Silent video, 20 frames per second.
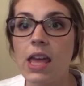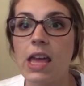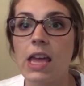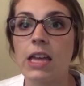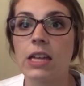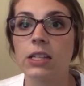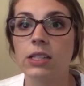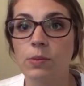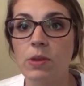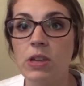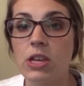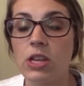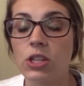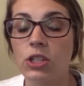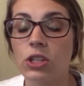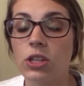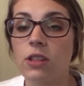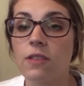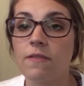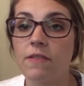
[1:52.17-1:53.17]
and
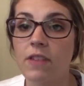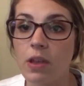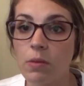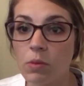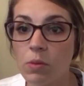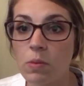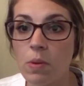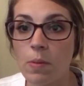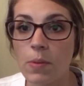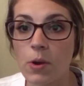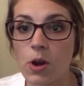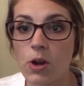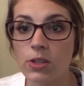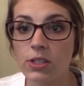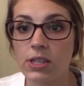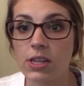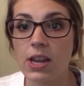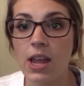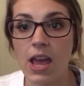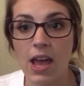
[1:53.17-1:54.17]
speaking to the family
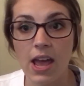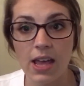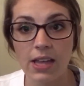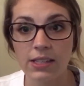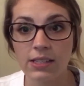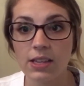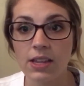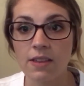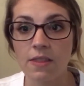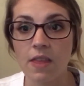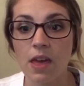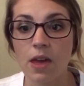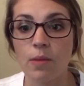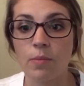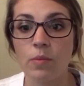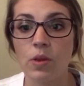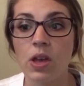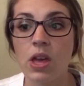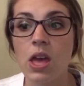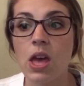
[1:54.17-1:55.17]
members and asking
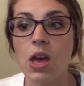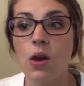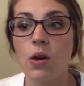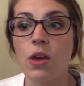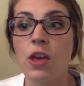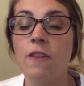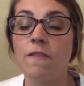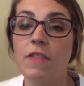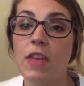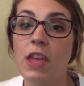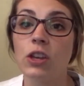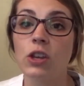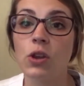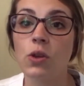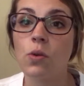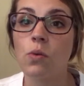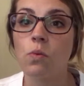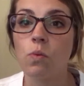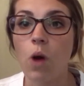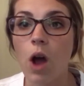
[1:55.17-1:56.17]
them if they
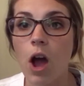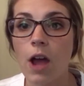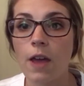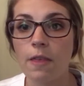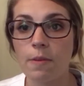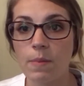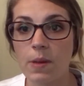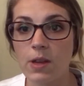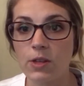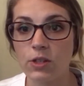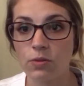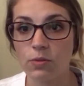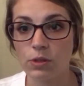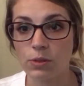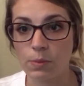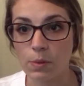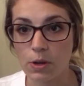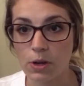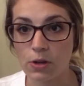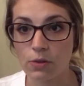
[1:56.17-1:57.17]
knew why the patient
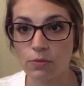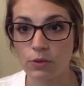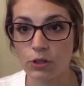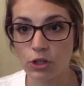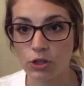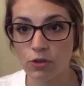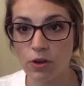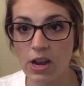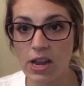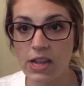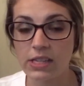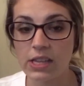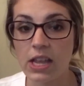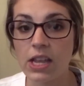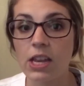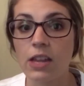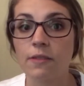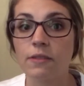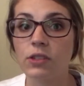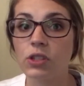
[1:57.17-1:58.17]
was put in restraints,
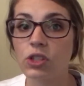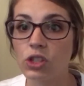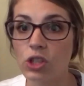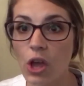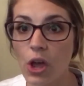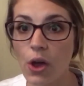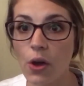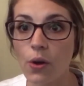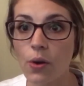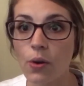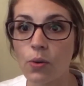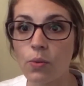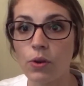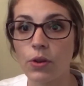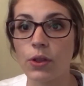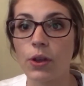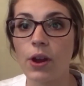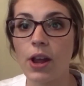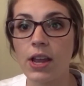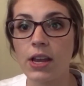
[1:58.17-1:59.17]
and if so,
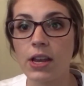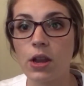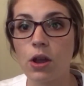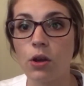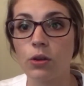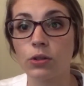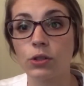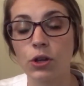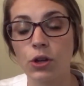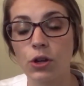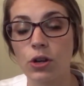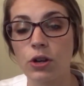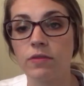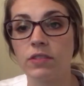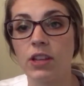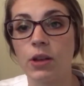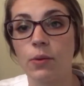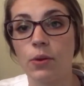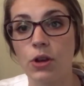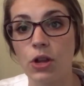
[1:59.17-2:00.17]
were there any
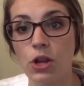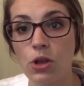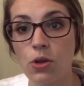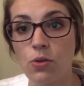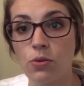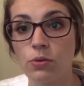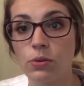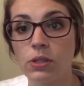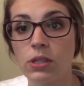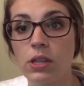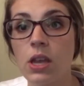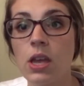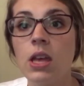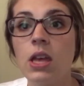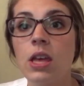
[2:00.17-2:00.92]
alternatives that were used.